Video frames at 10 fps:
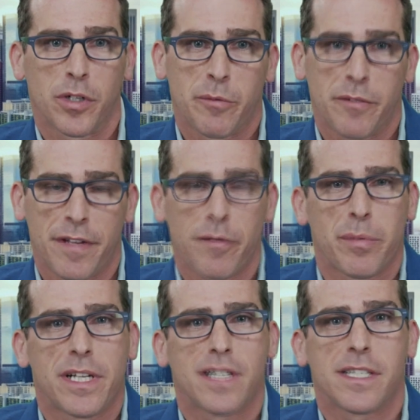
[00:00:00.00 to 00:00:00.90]
we've never
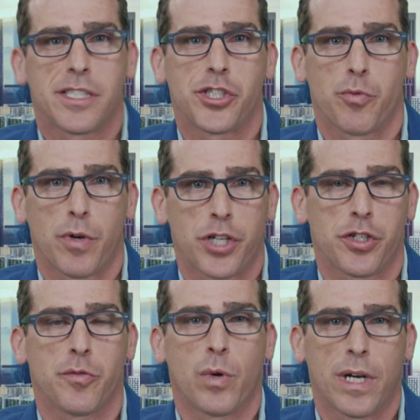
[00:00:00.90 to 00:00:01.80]
been in a
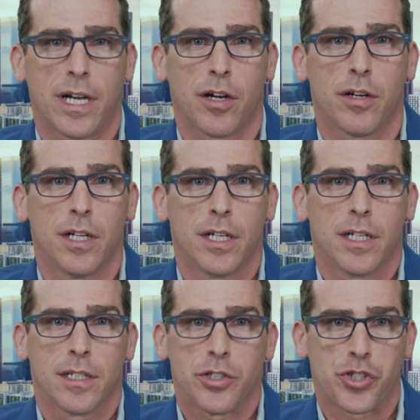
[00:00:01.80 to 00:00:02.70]
situation where
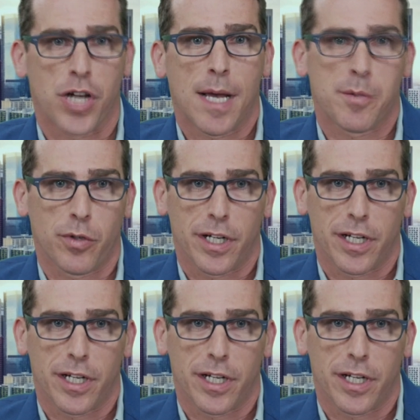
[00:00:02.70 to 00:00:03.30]
jobs were at an